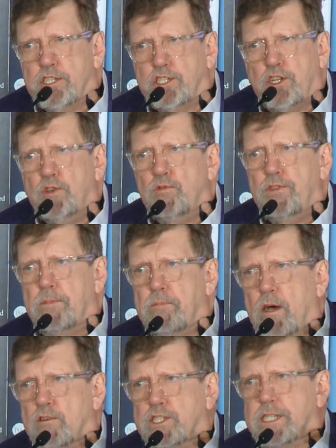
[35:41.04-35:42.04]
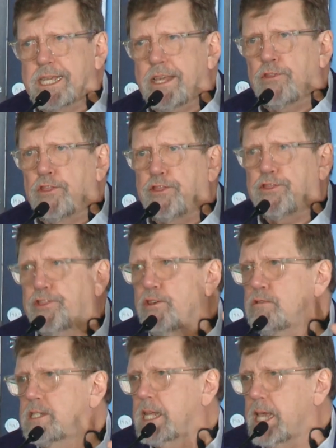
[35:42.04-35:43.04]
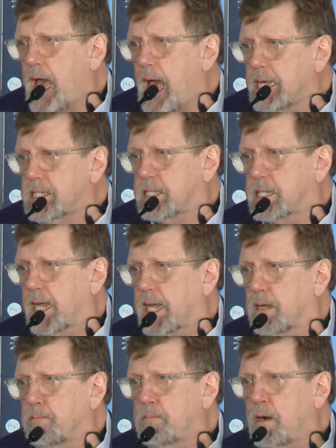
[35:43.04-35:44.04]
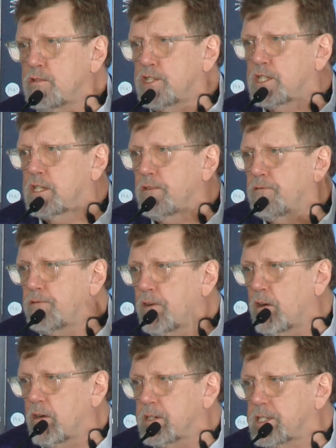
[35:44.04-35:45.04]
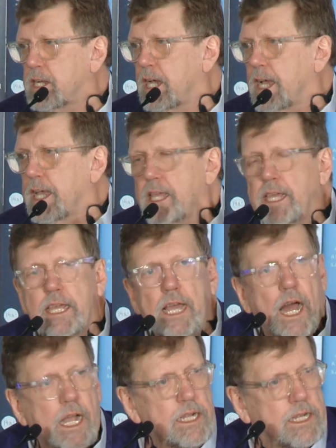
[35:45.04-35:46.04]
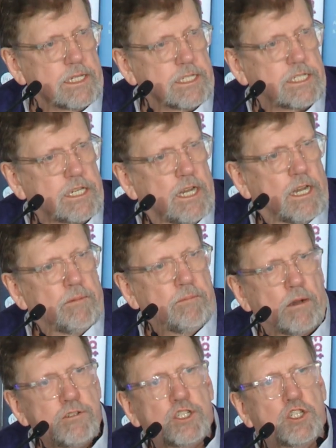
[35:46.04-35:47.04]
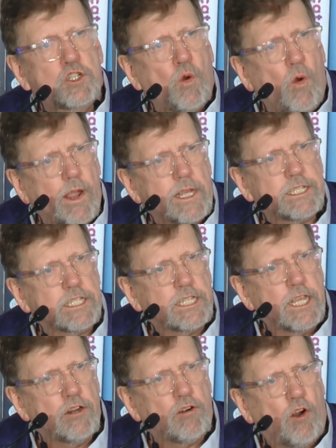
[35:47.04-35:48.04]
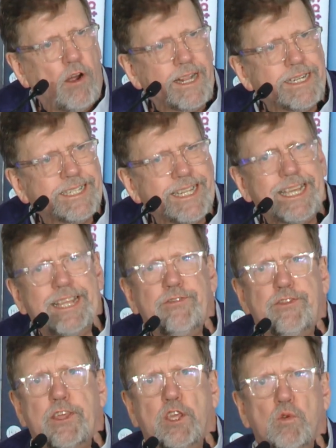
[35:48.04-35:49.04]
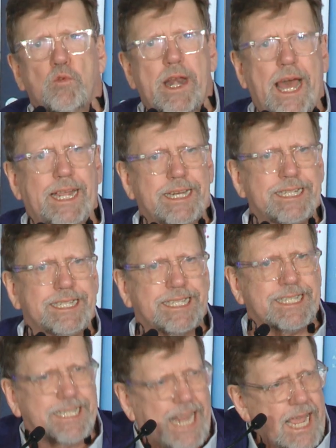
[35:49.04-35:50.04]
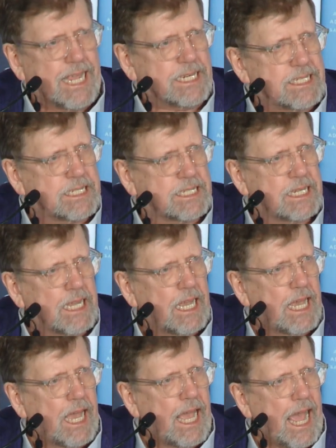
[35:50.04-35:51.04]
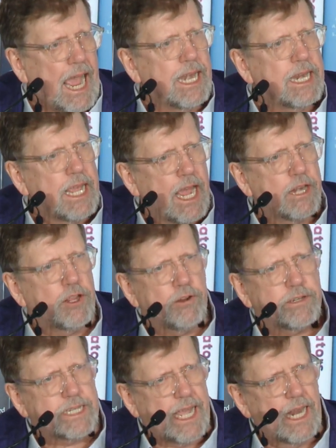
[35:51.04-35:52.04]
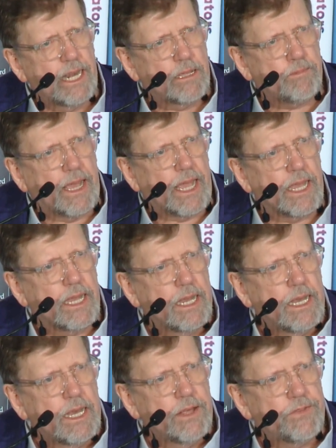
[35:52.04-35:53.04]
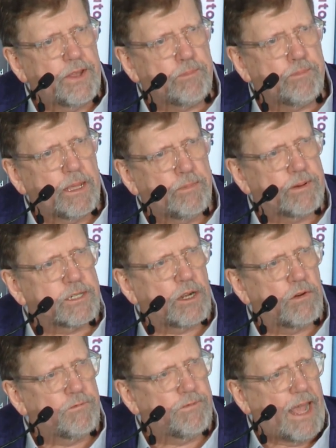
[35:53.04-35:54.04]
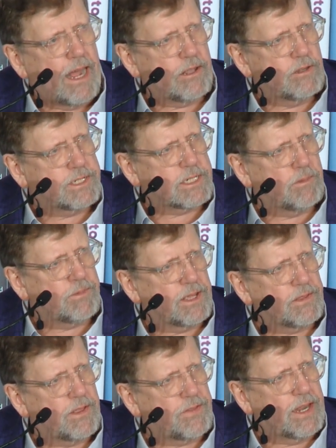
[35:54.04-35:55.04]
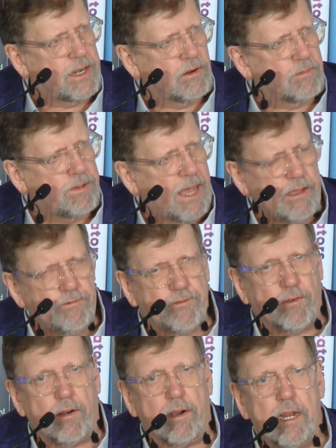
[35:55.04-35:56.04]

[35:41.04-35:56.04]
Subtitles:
to the most enthusiastic, most diverse, youngest, most joyous theater audience in the United States. And yet you're telling me that people don't value something that they don't pay for.